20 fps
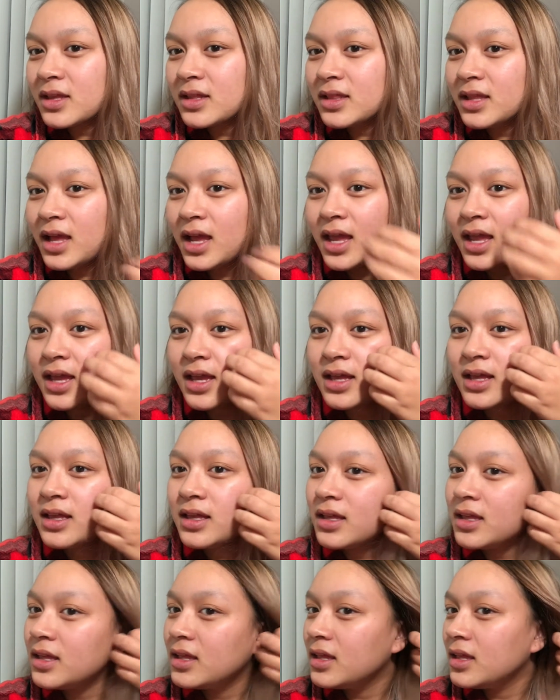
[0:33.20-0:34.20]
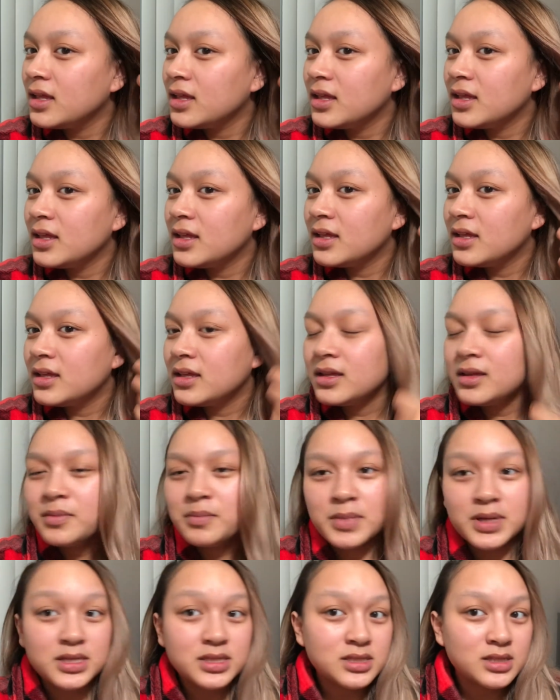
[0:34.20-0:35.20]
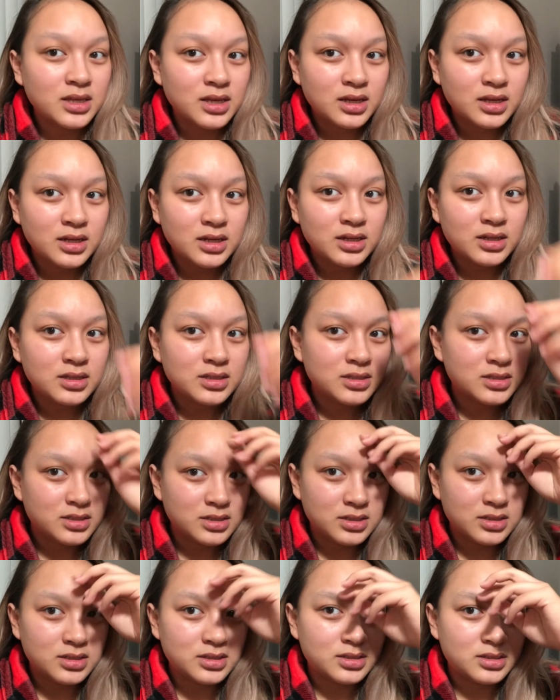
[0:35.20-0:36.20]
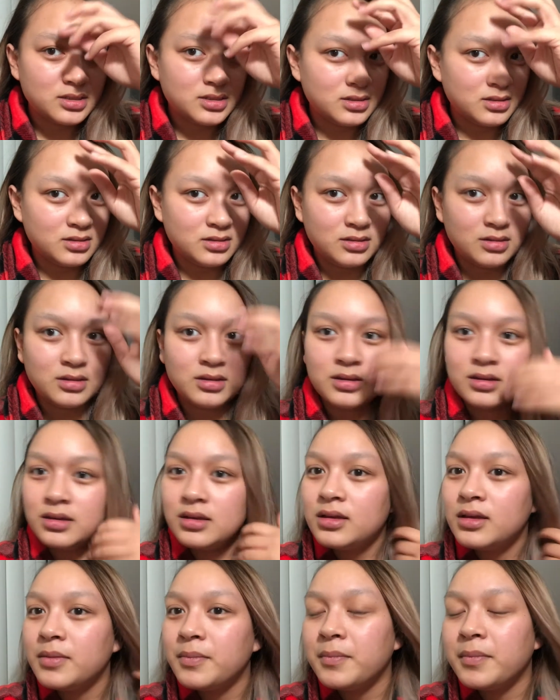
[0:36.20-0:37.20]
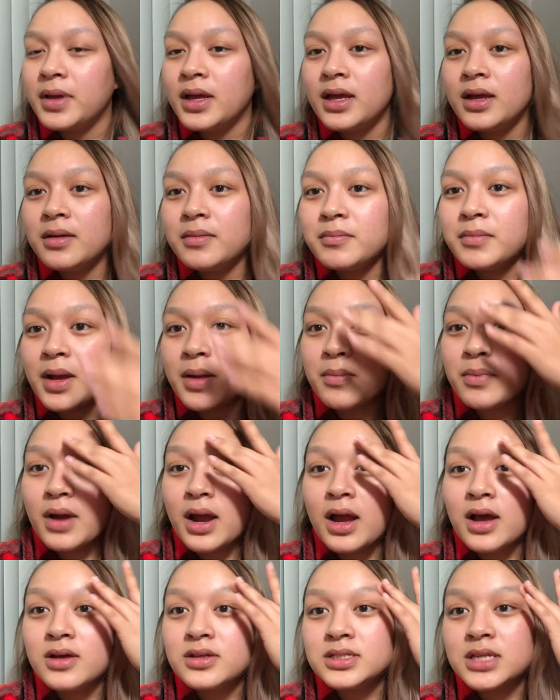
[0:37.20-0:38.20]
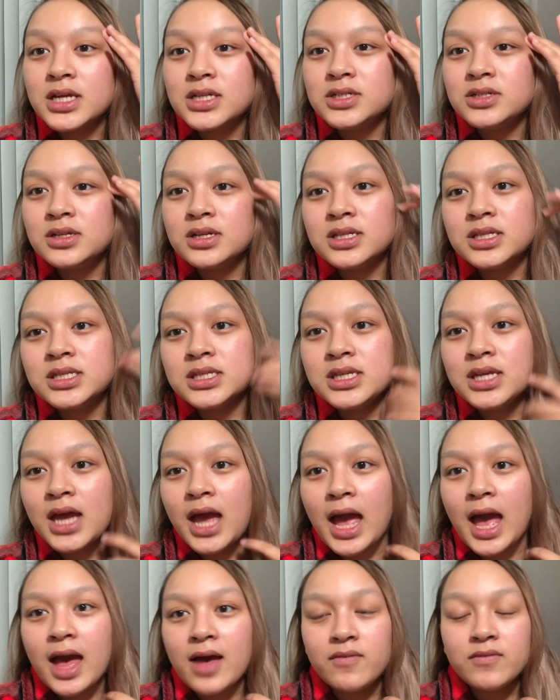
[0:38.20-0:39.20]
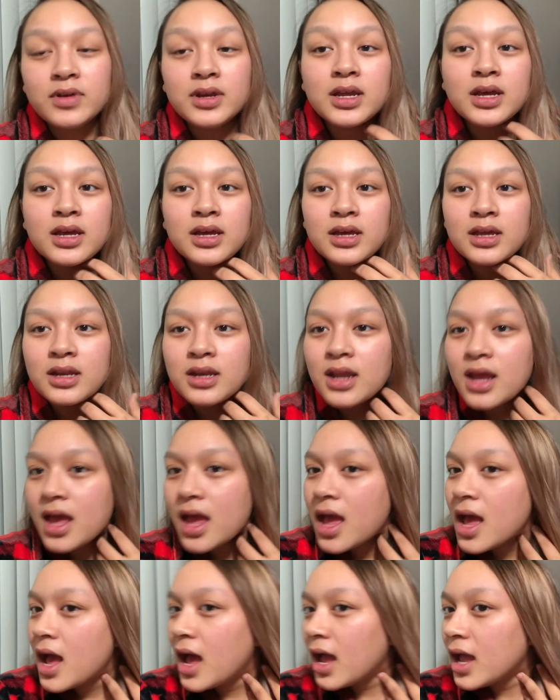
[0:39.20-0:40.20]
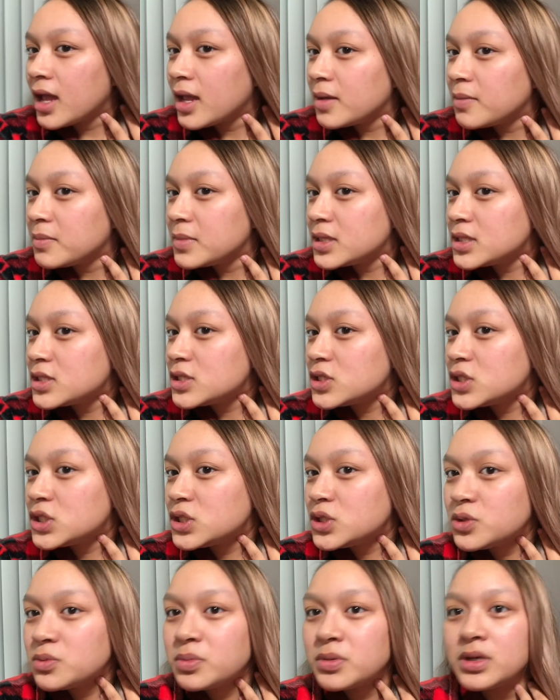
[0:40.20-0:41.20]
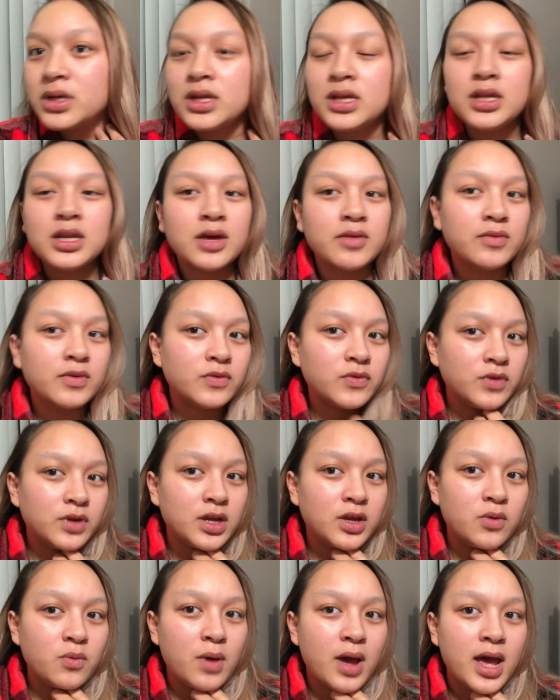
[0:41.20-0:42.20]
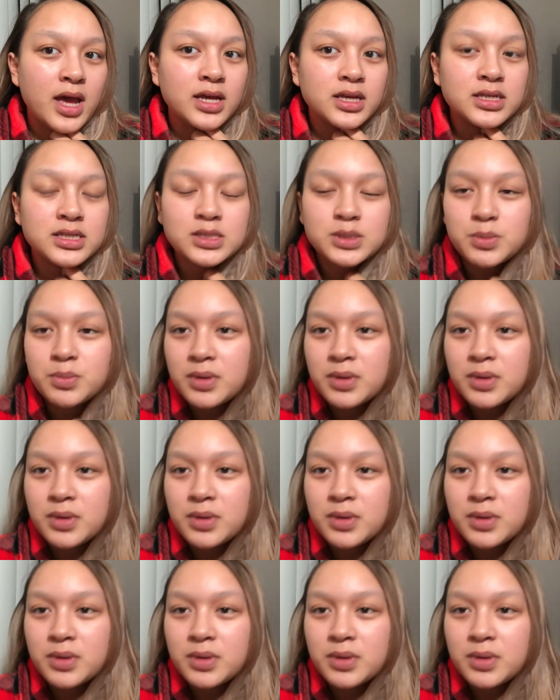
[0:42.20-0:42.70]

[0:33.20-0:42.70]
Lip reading: Like, my skin is just ugh. But my brows, as you can see, I have none. I'm in super need of a freaking wax.